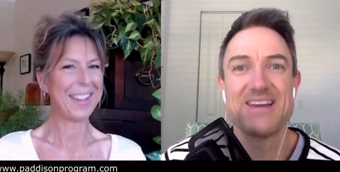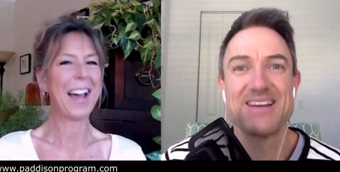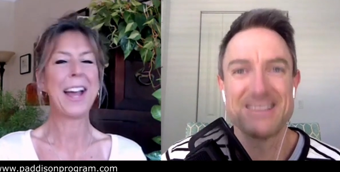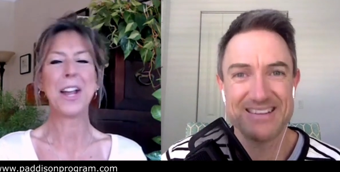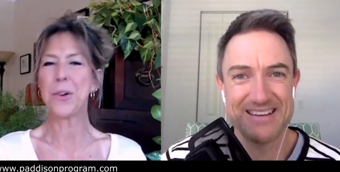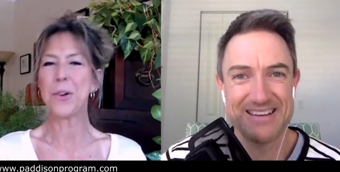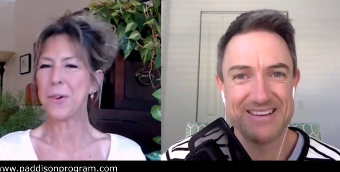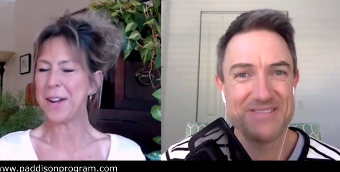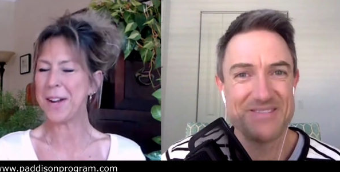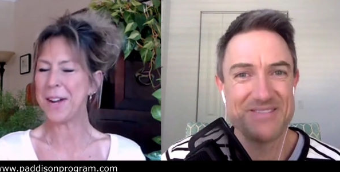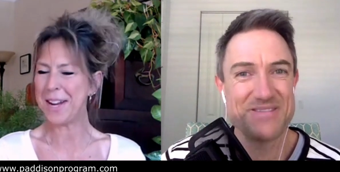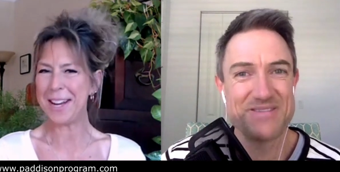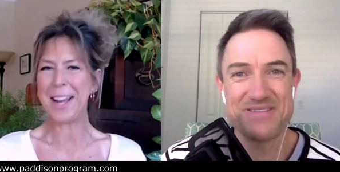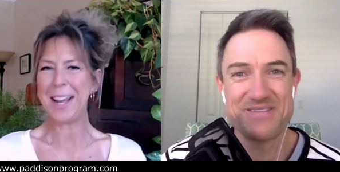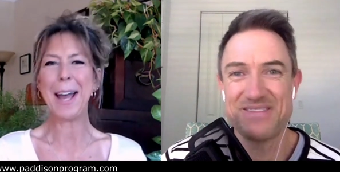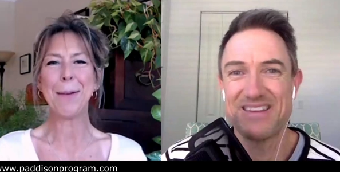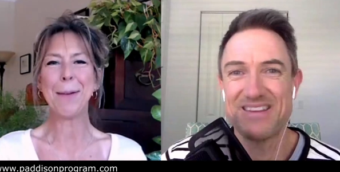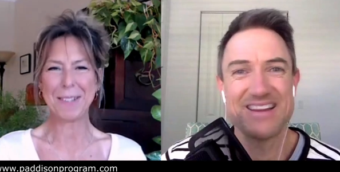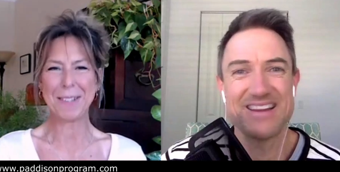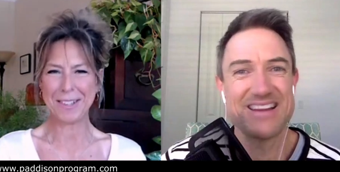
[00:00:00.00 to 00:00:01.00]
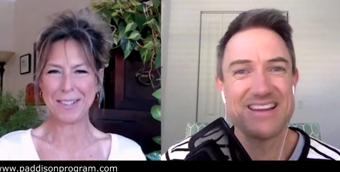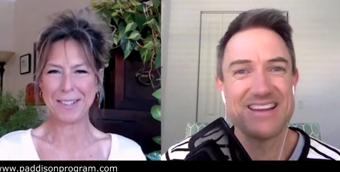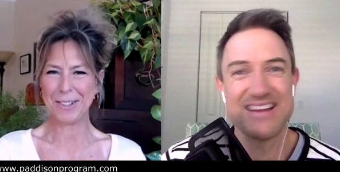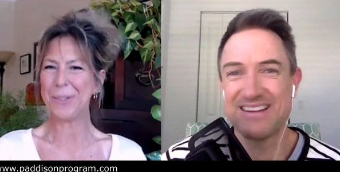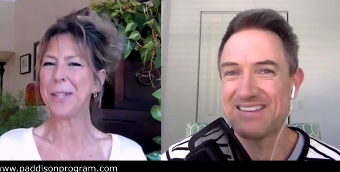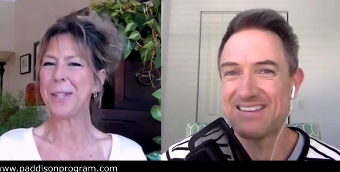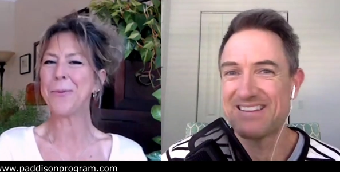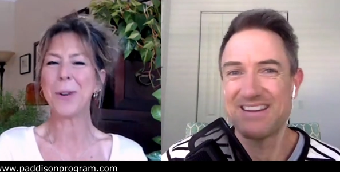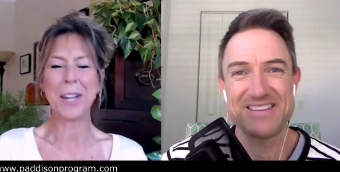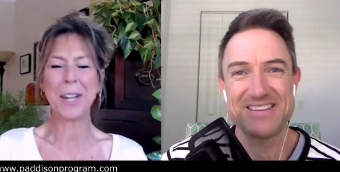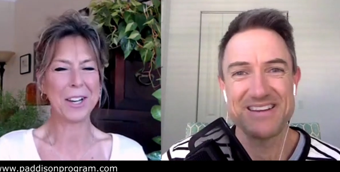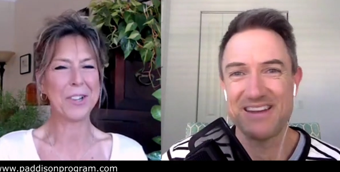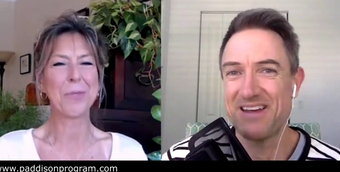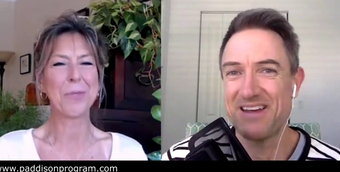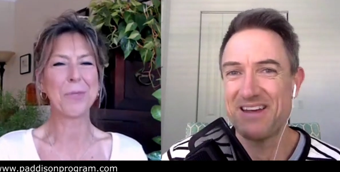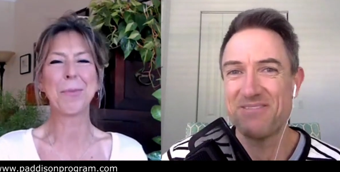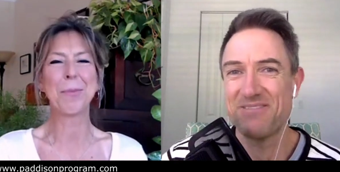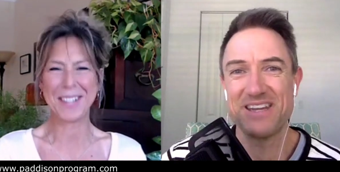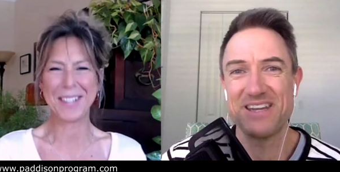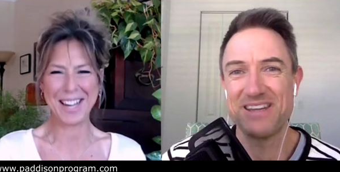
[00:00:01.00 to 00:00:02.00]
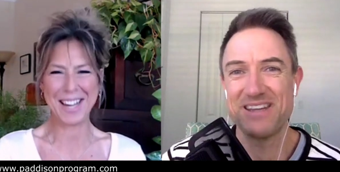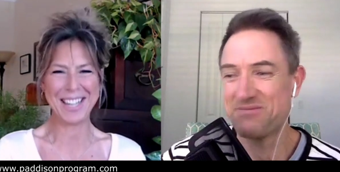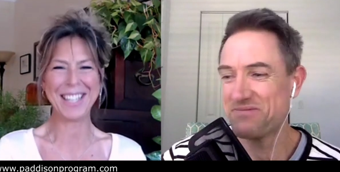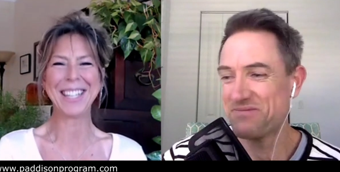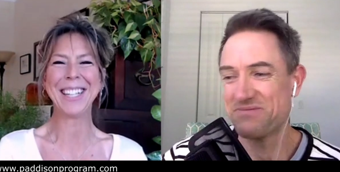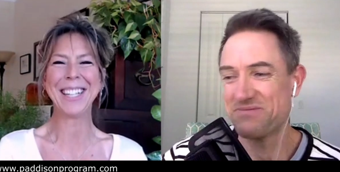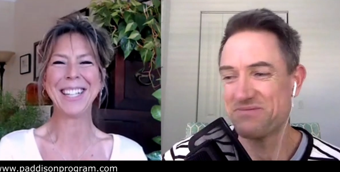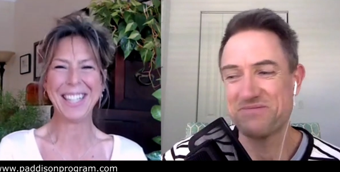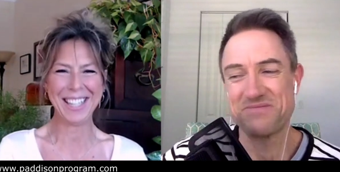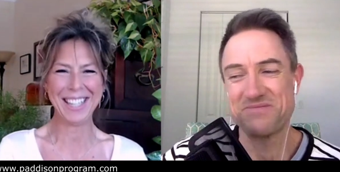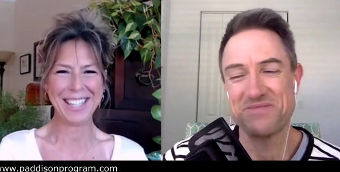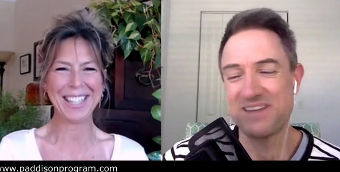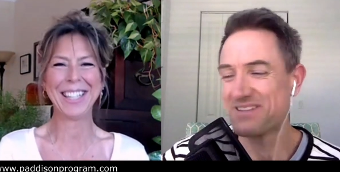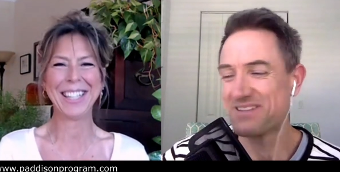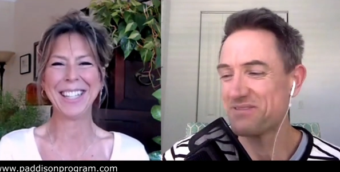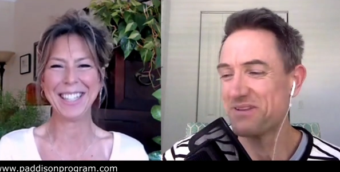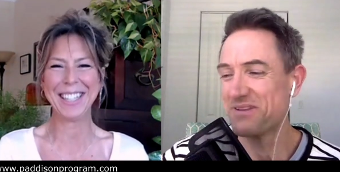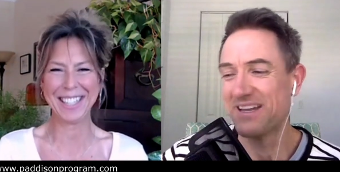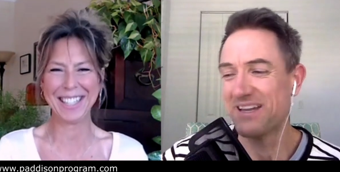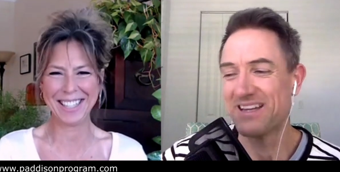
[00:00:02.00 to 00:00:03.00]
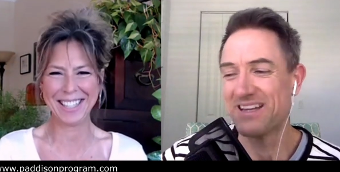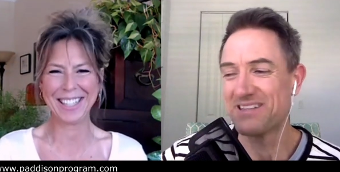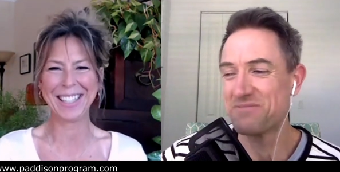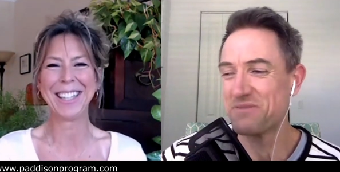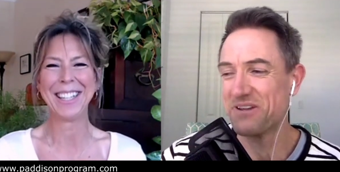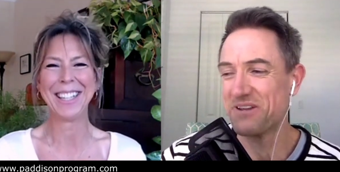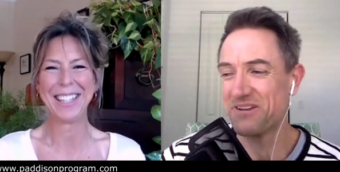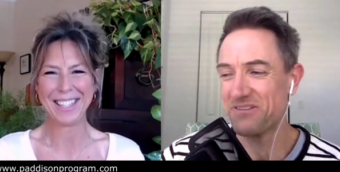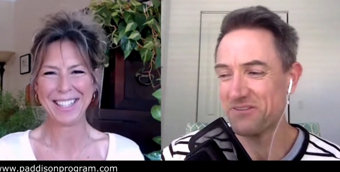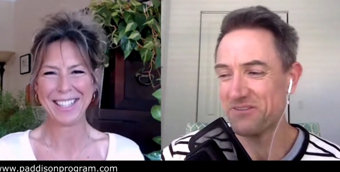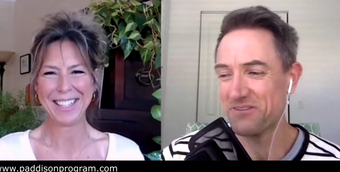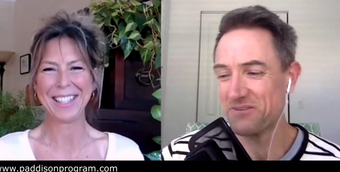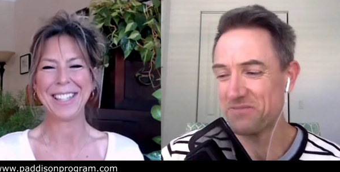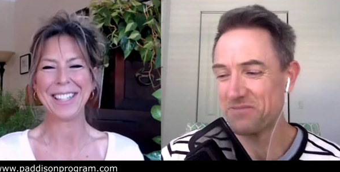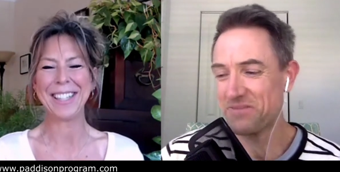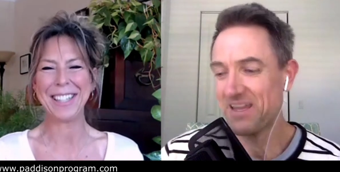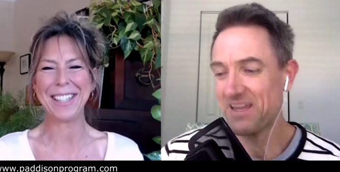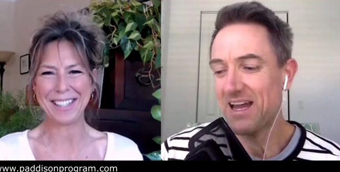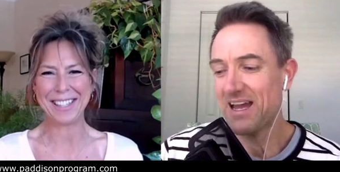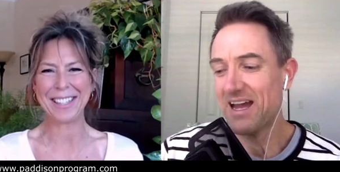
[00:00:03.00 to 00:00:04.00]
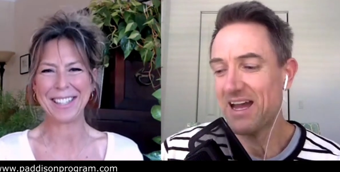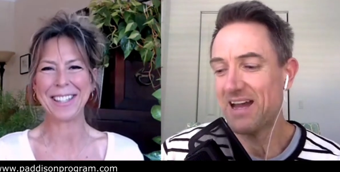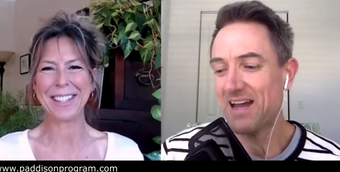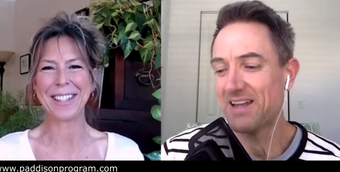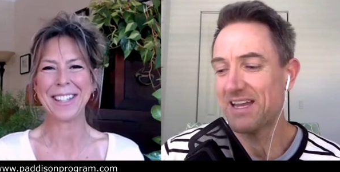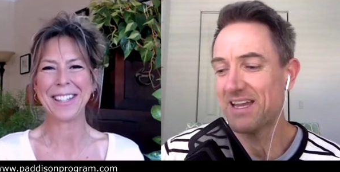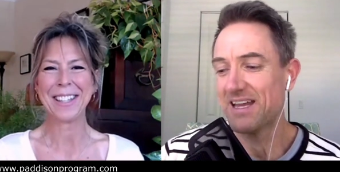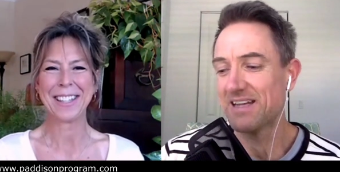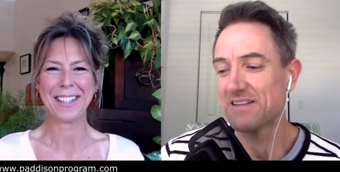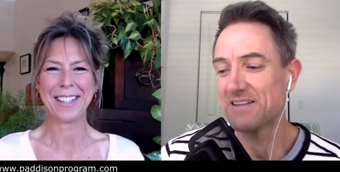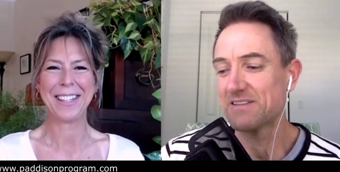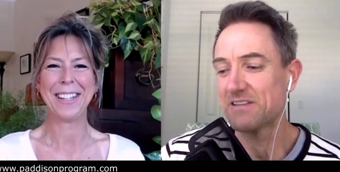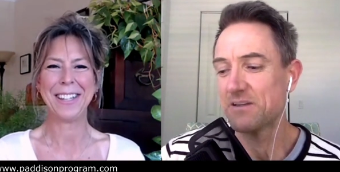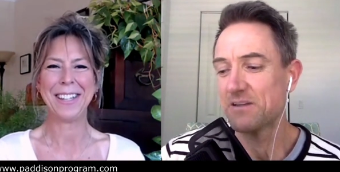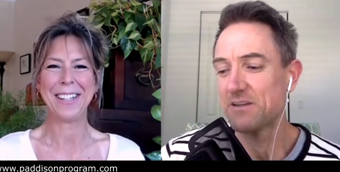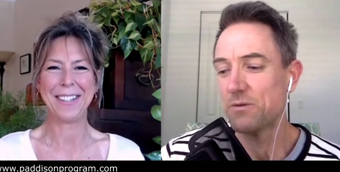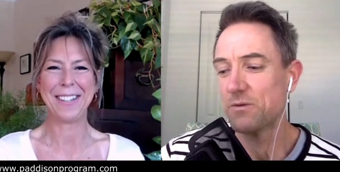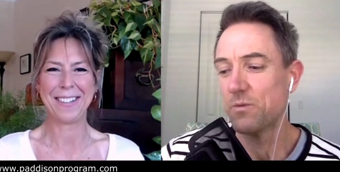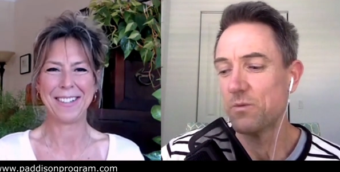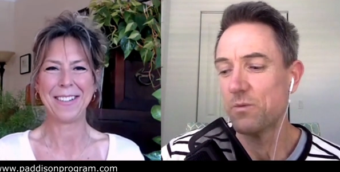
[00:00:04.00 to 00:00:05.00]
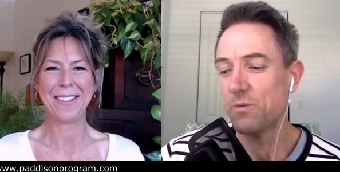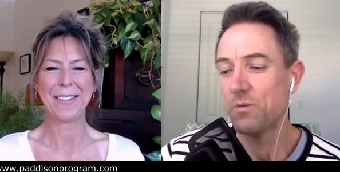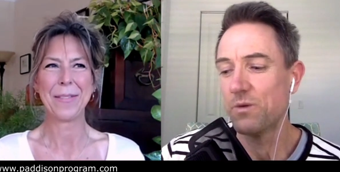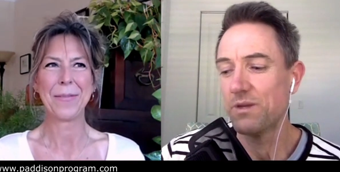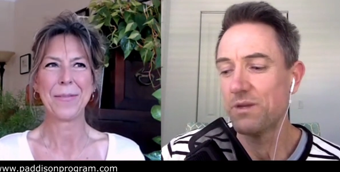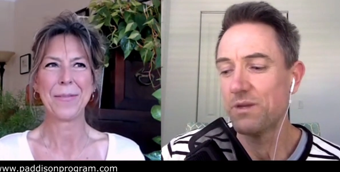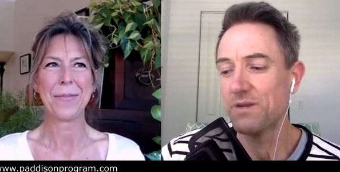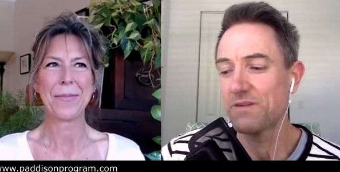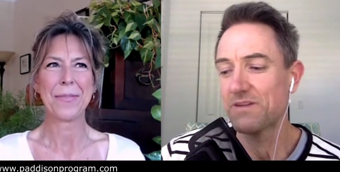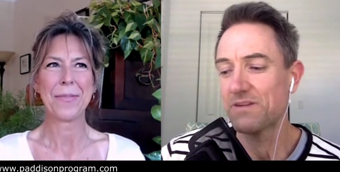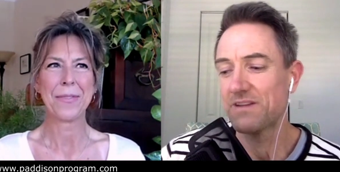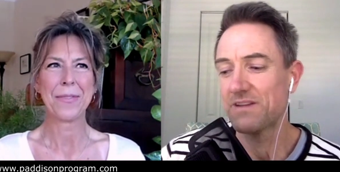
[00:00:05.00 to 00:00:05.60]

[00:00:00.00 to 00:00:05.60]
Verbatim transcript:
Speaker 1: I so agree. Absolutely. It's such 100%. a lovely, it's it's beautiful. Okay, so what else